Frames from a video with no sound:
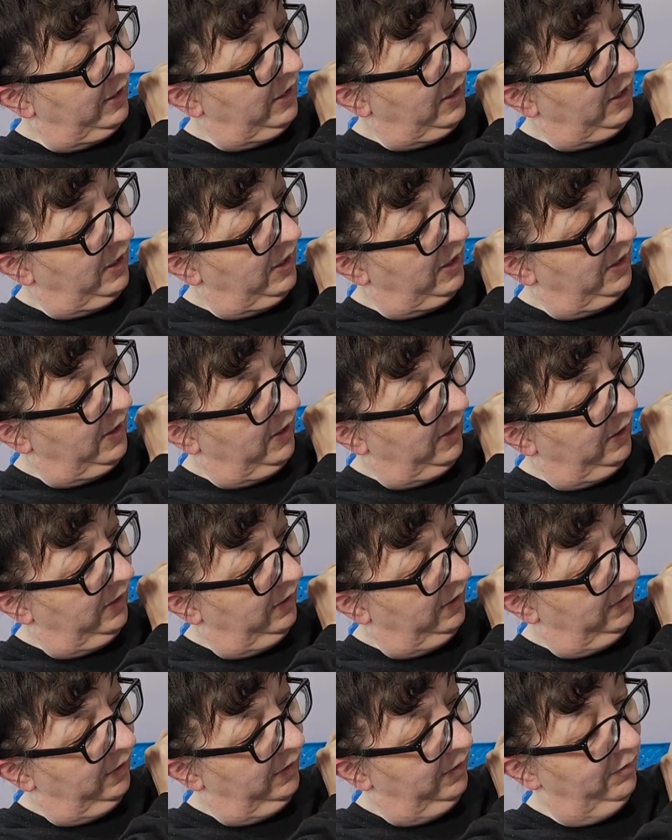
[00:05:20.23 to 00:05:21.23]
I
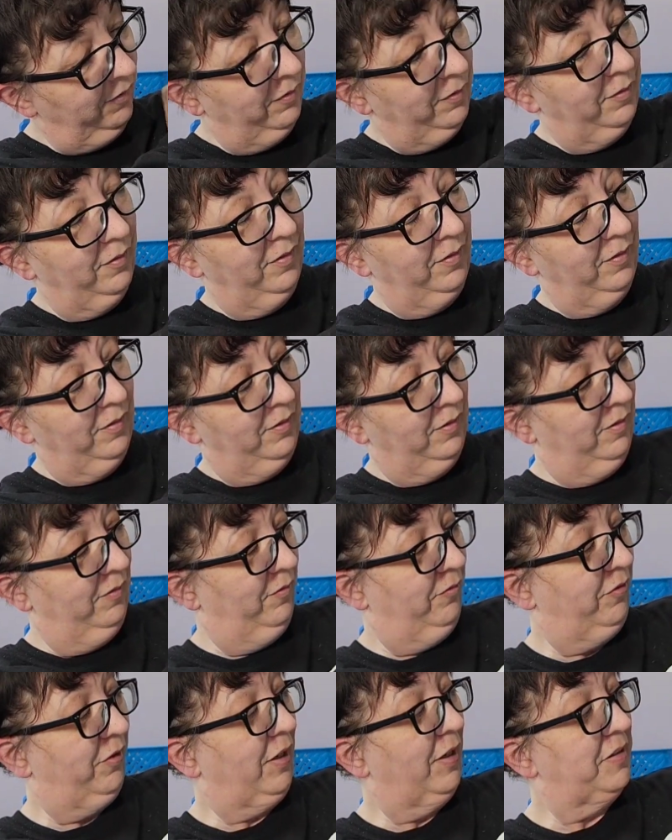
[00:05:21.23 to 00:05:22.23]

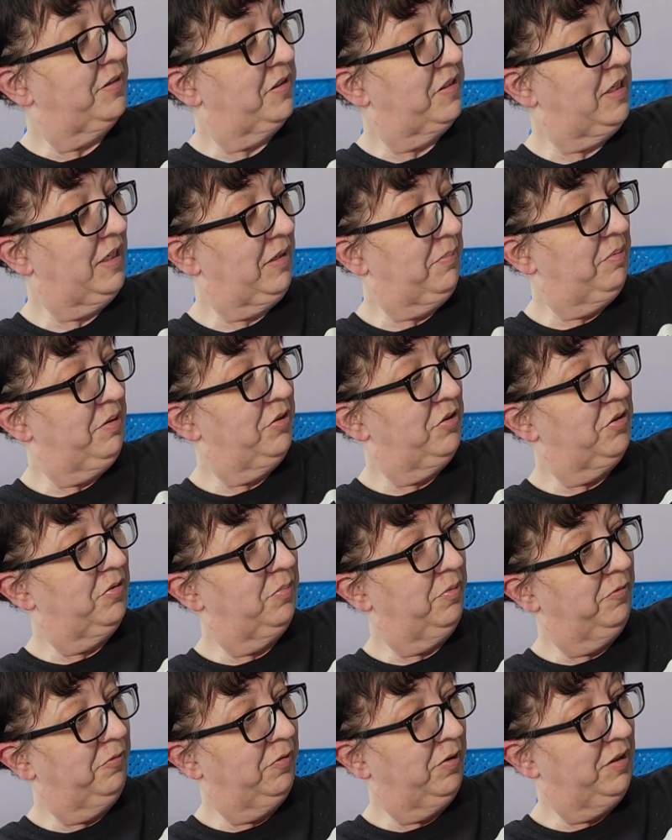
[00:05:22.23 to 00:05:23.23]
forgot to take a picture
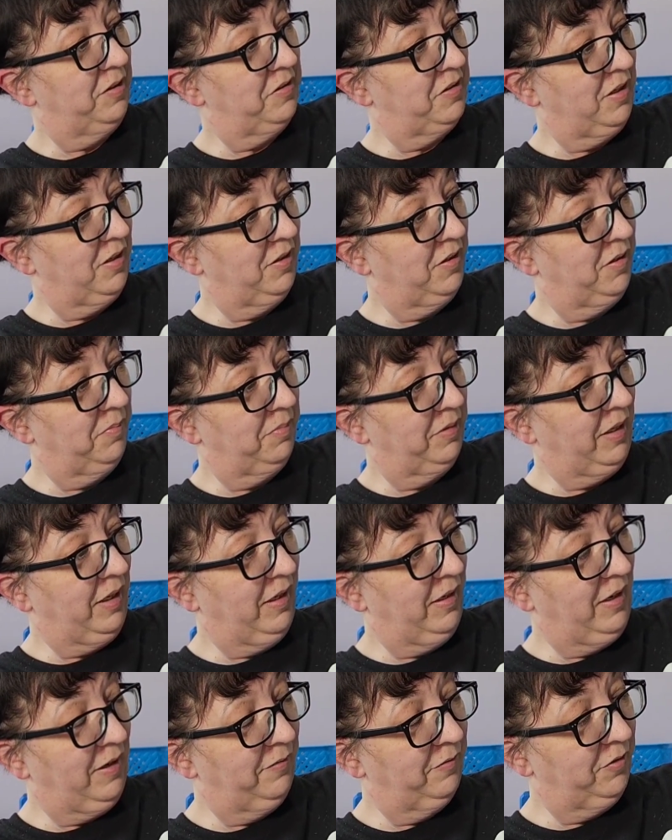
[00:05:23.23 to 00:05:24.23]
before I started up again
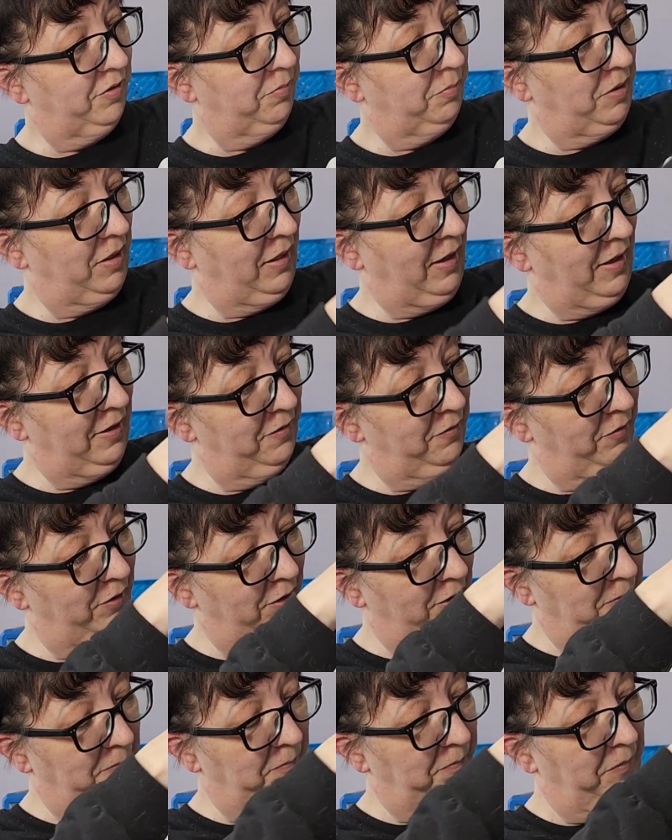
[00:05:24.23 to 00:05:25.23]
after my last
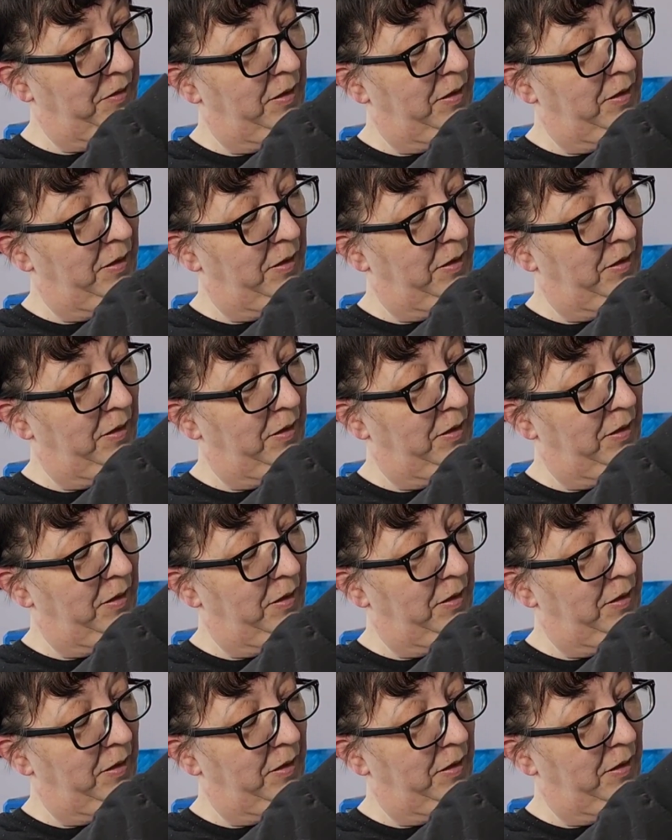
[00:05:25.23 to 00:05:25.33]
video.